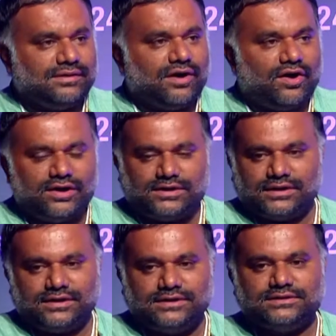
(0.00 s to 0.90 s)

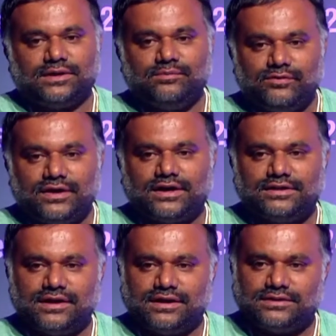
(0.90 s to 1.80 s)
altered in some way or
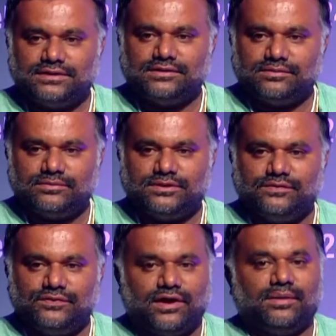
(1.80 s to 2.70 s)
the other with the
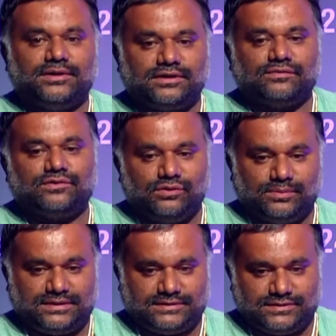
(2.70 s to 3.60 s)
phenomenon of
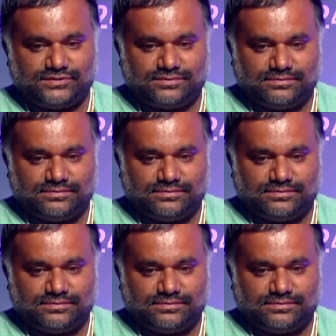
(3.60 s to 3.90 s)
globalization.